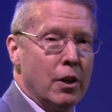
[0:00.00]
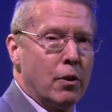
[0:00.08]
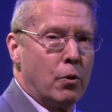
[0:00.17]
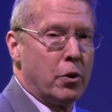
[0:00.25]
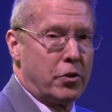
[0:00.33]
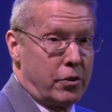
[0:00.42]

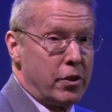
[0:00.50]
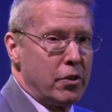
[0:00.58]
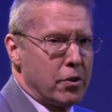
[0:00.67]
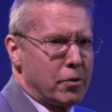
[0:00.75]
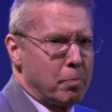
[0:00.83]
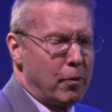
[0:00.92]
Of course, this
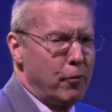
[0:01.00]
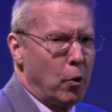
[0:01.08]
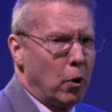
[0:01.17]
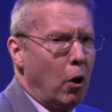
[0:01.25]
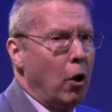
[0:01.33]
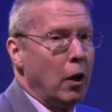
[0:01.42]
is
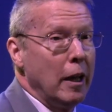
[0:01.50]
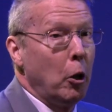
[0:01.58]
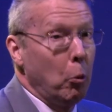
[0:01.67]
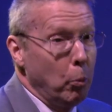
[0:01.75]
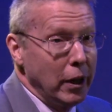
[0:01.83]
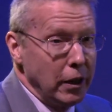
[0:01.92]
before all
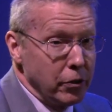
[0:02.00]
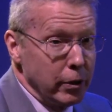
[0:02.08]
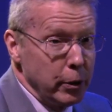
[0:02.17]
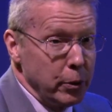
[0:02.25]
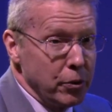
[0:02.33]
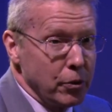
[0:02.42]
hell breaks
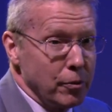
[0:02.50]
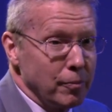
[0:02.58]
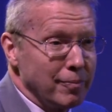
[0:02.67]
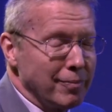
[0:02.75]
loose.